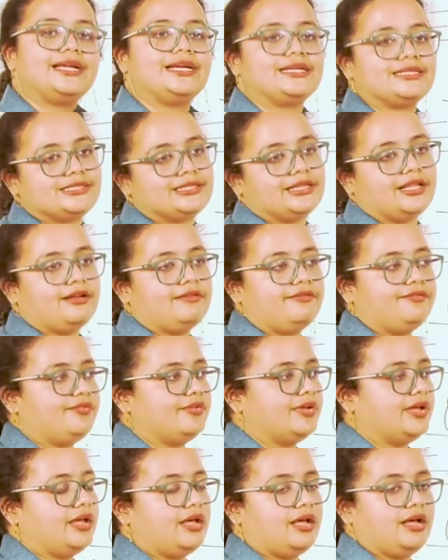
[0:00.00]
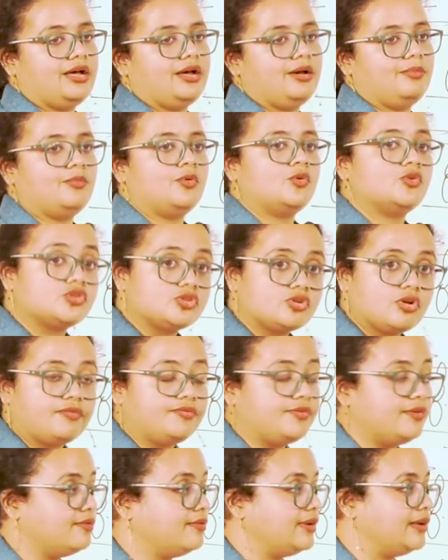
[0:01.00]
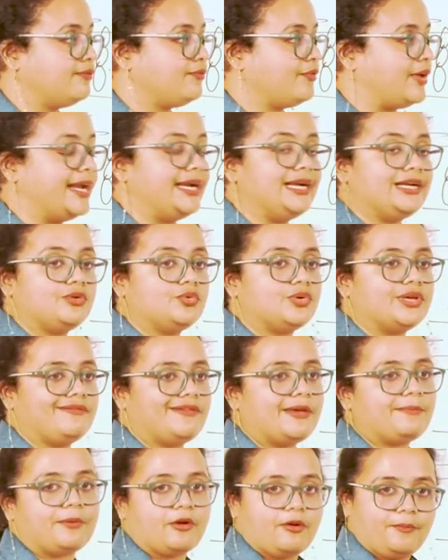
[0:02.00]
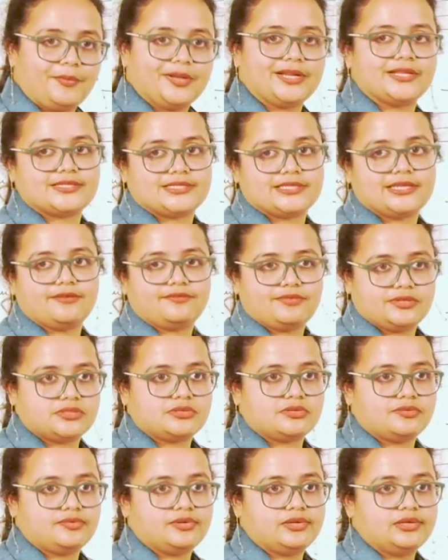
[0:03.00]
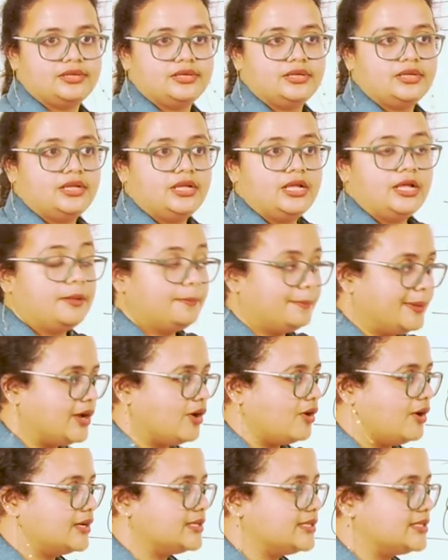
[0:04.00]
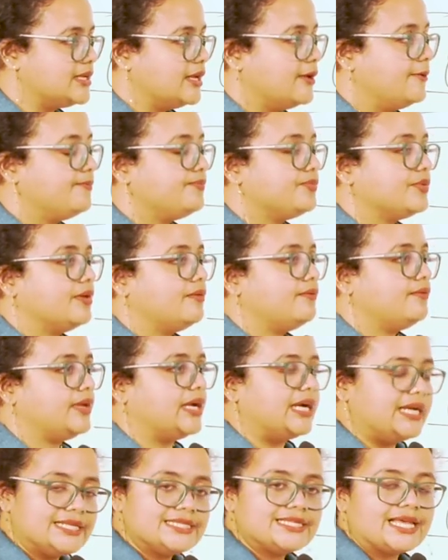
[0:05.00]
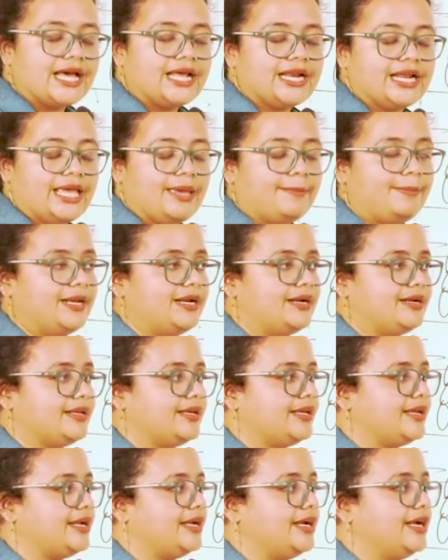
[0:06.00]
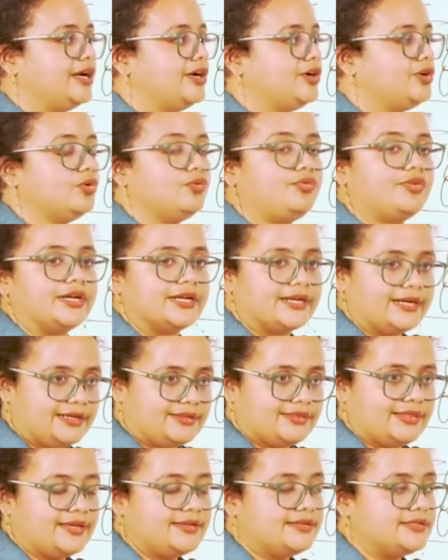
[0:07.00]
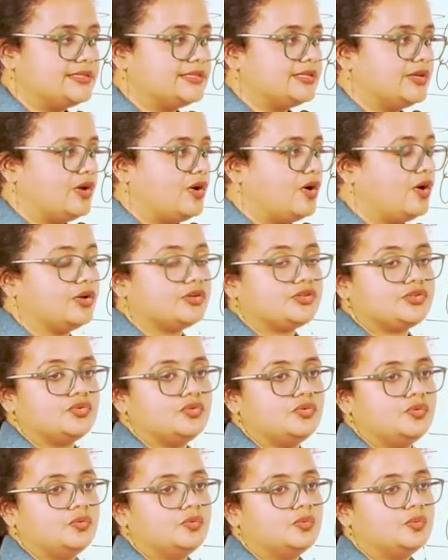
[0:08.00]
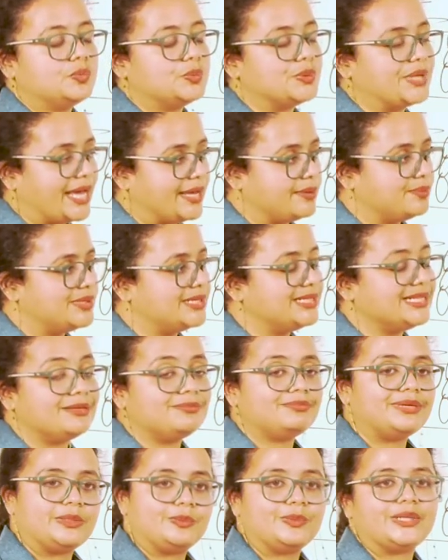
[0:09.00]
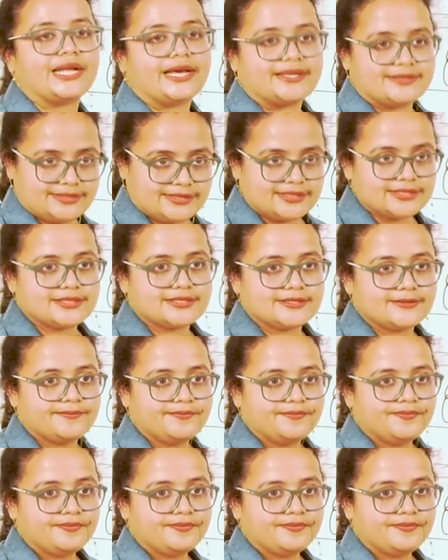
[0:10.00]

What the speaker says: itself, most of you will fail to give a proper essay, first of all. Because it is our ability to forget things or to divert in between answers.